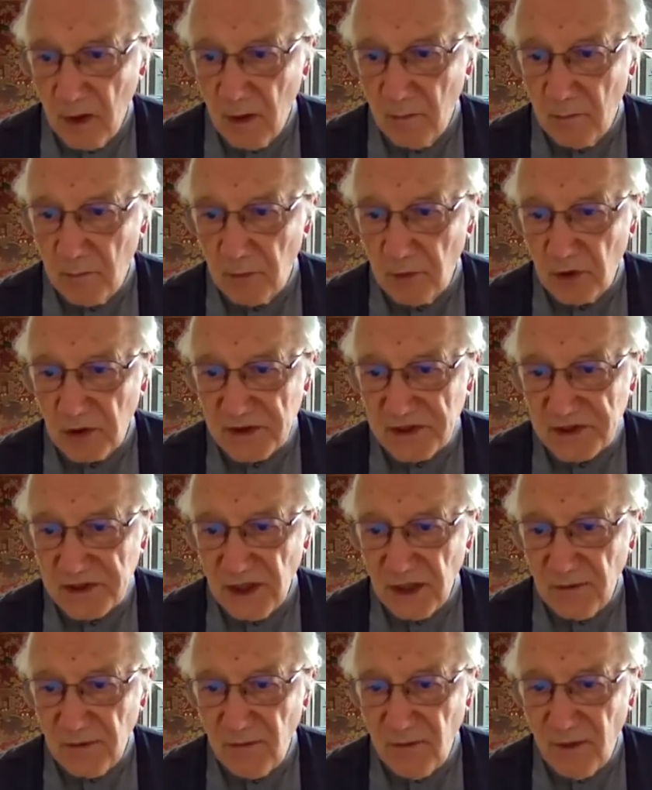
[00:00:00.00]

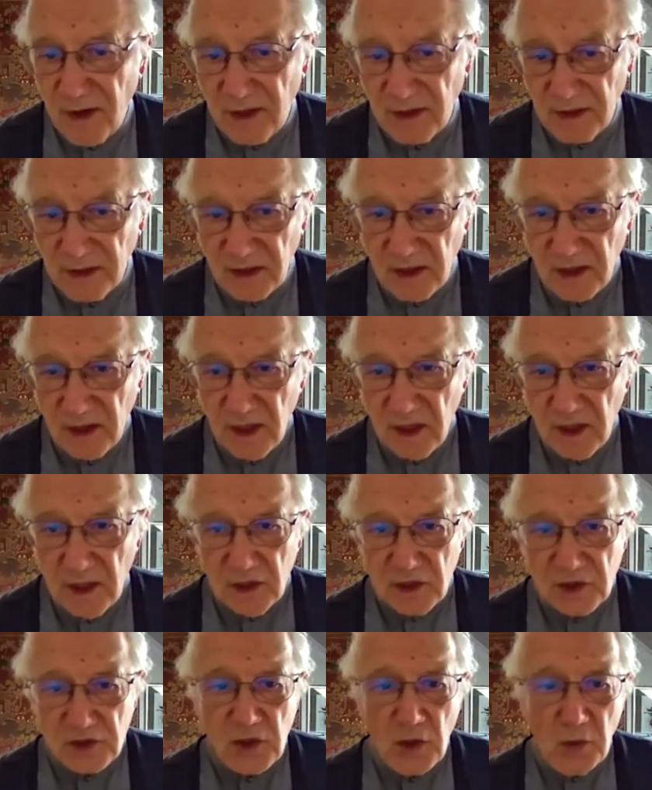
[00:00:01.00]
proceed further.
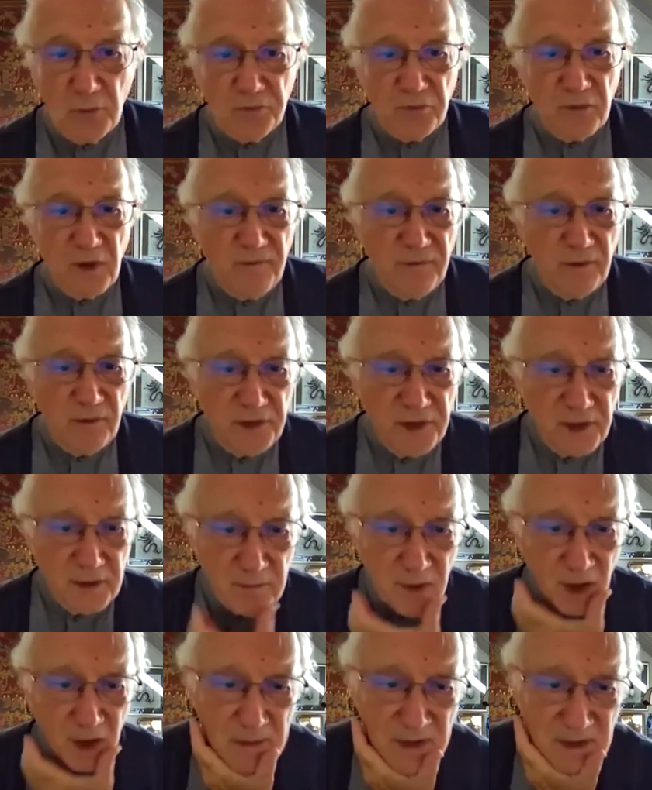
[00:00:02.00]
So for the
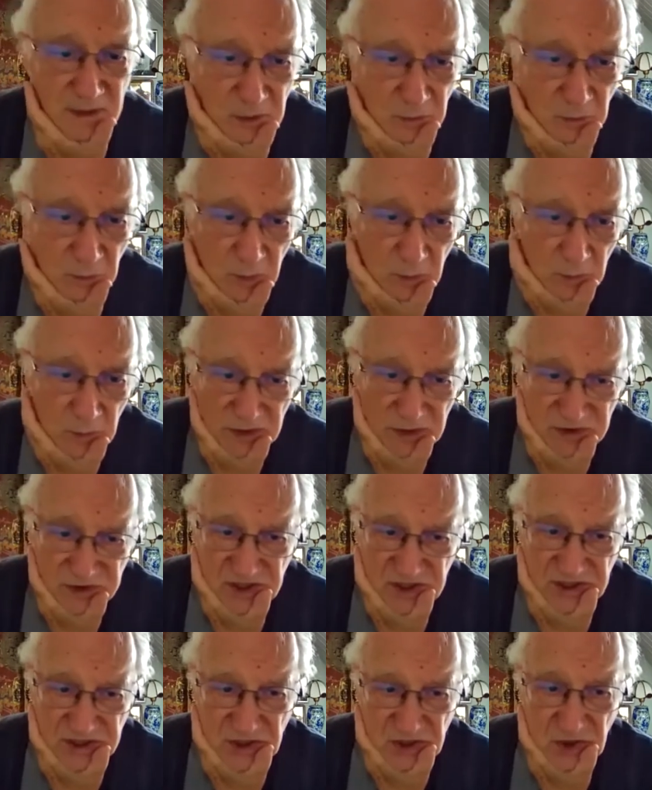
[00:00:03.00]
moment, we will
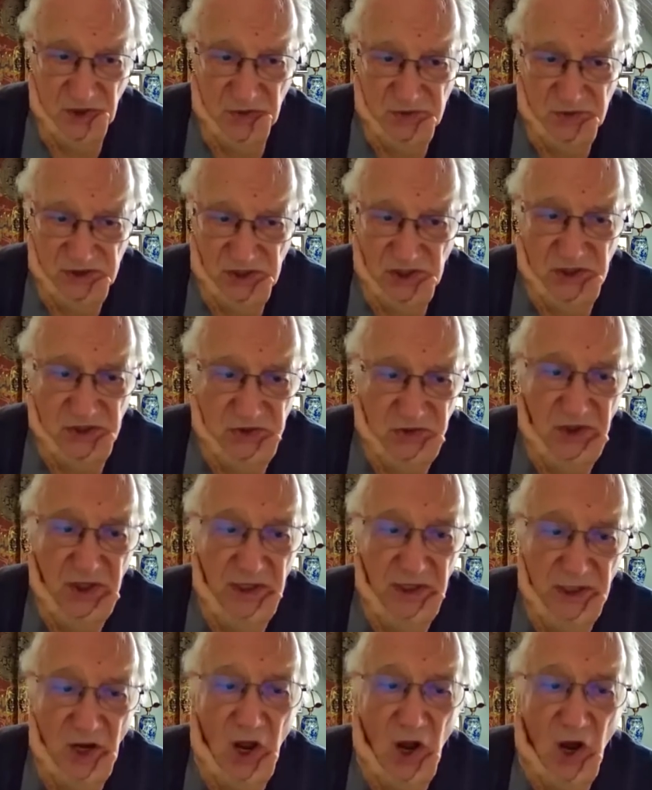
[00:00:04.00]
just
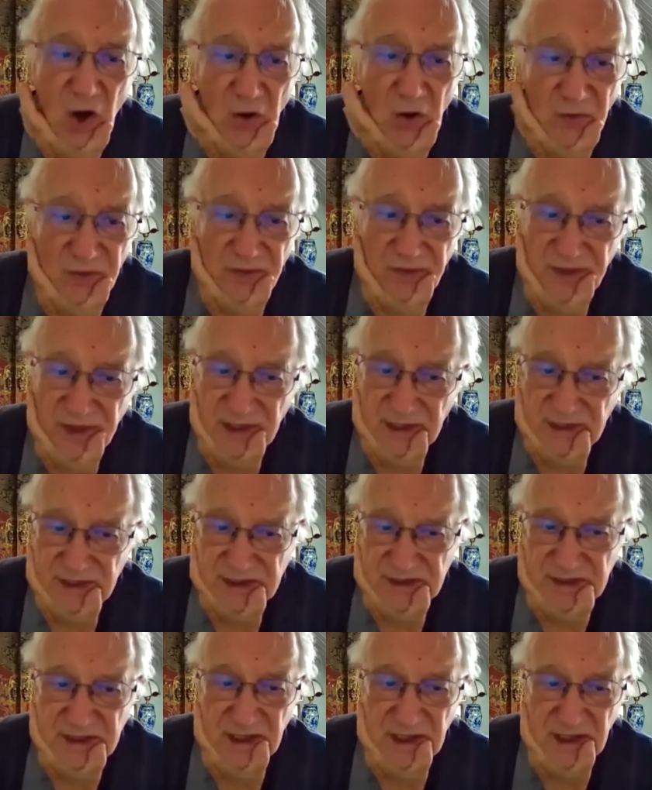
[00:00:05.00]
concentrate on
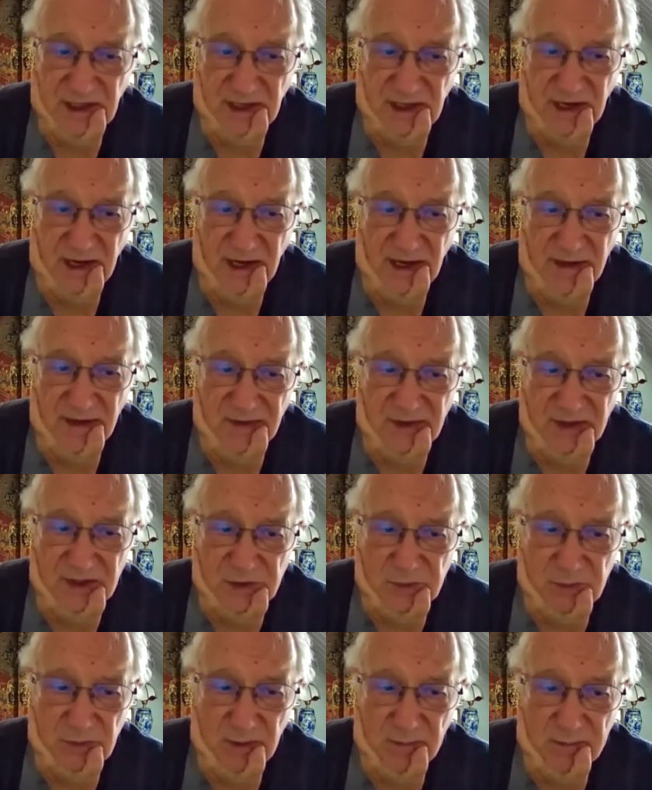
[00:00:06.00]
this, and this
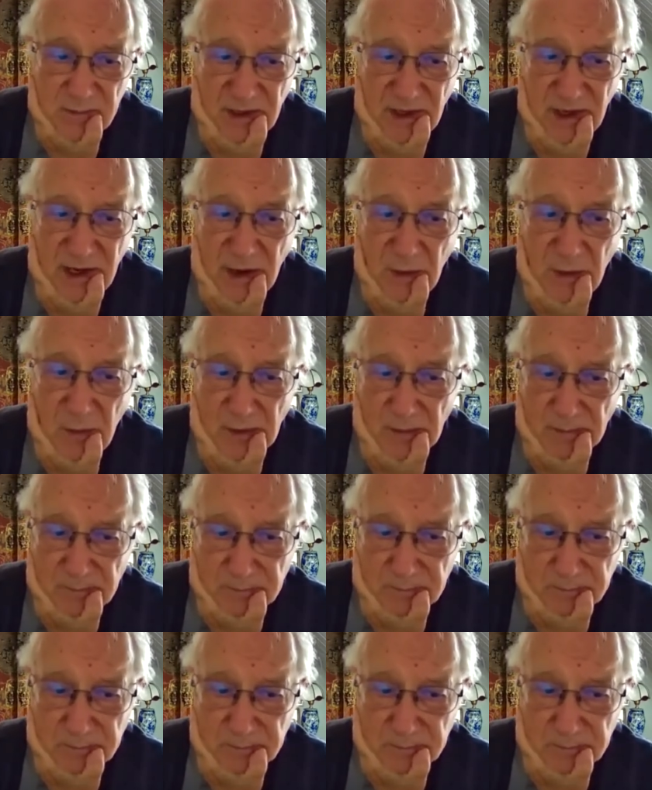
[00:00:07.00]
will be our